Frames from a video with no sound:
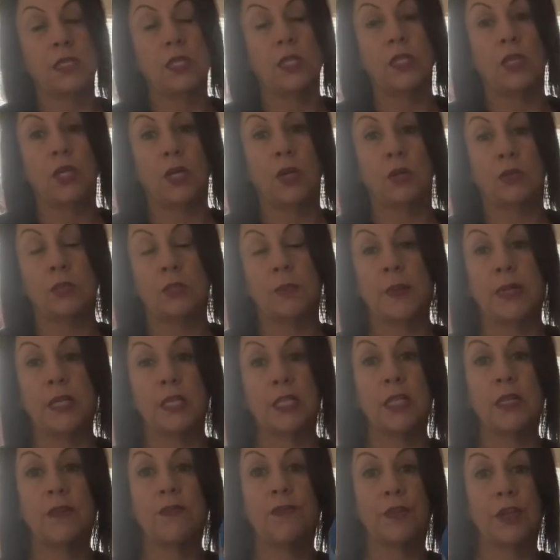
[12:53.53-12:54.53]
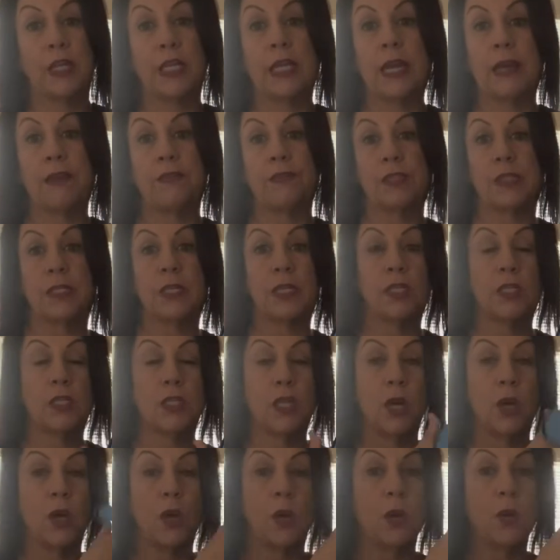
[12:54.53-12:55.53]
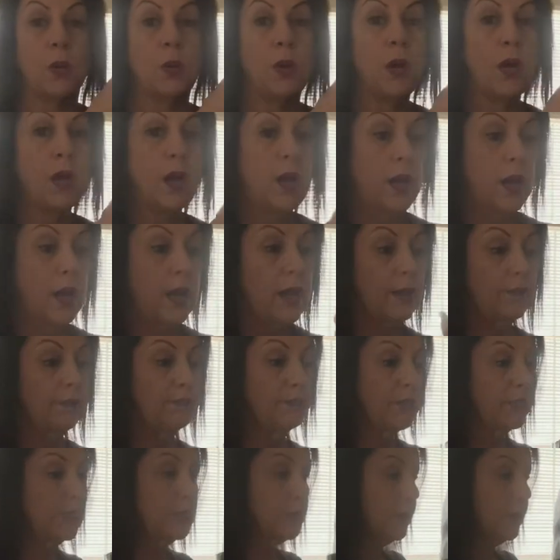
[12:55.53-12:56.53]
you know, especially for gifts. So this one,